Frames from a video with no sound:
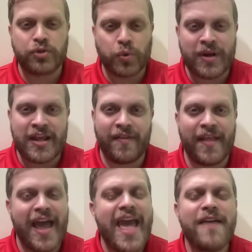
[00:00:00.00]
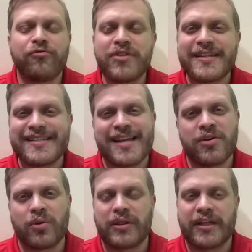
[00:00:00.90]
Swinney. On every
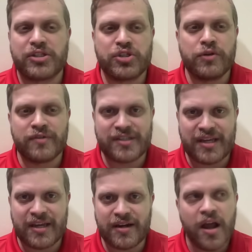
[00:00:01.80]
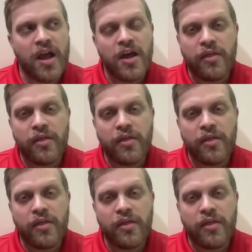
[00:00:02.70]
single list you've seen,